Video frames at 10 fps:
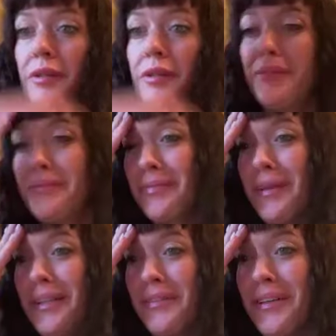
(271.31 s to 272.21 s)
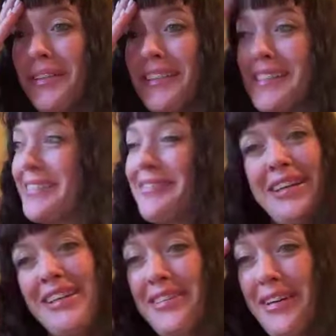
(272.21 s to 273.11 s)
we don't know this.
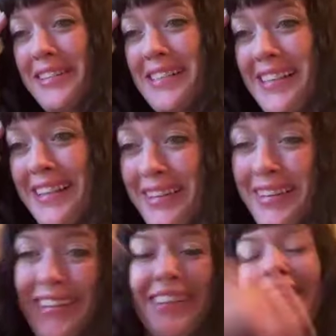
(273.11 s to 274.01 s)
We don't know this either.